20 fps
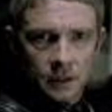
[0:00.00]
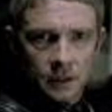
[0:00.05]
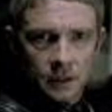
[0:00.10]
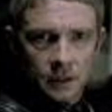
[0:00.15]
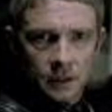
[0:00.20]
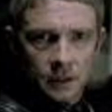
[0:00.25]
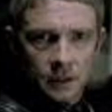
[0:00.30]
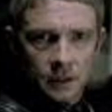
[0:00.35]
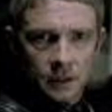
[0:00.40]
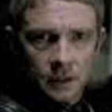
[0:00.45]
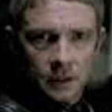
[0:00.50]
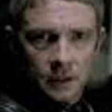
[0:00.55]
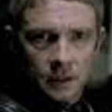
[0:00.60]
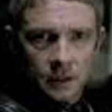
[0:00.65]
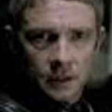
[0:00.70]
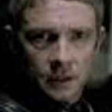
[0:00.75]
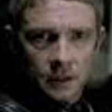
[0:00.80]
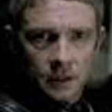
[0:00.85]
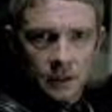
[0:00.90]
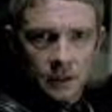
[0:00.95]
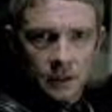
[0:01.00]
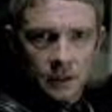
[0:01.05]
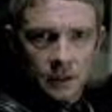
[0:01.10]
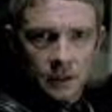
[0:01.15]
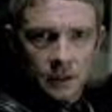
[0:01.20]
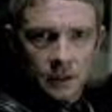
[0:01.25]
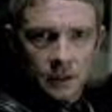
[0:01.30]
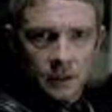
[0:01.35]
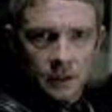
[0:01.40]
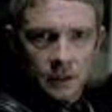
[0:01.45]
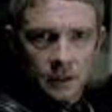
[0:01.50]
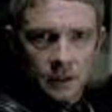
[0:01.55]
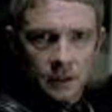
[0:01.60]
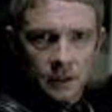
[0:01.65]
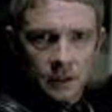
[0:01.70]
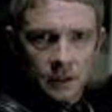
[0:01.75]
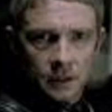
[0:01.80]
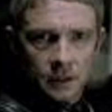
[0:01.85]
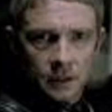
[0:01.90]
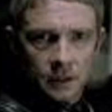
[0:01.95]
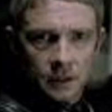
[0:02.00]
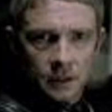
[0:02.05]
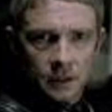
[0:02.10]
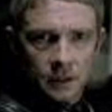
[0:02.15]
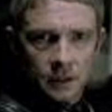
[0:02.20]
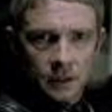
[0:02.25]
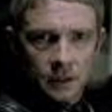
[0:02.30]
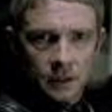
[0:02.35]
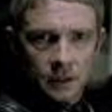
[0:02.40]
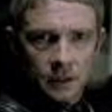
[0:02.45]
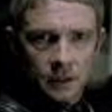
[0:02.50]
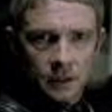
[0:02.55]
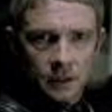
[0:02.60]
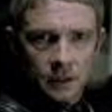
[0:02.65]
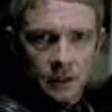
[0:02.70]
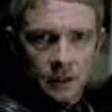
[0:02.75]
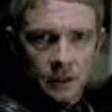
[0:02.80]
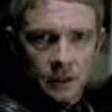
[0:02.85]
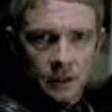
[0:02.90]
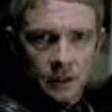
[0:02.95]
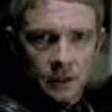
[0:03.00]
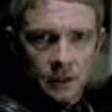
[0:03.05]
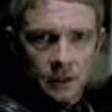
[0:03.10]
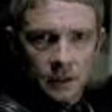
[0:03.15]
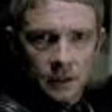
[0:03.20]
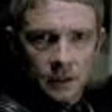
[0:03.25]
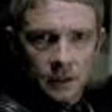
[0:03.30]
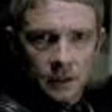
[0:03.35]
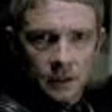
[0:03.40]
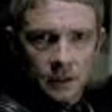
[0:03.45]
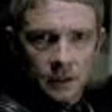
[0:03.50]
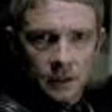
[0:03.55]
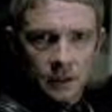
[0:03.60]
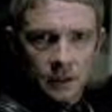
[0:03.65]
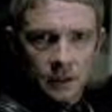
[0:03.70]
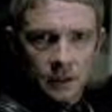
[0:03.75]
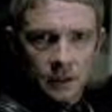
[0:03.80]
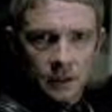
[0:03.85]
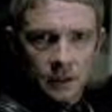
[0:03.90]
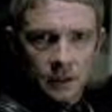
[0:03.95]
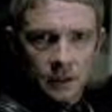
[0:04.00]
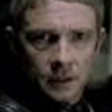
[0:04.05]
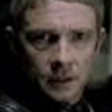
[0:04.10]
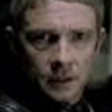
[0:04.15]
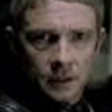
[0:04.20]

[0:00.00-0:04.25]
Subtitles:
[no speech]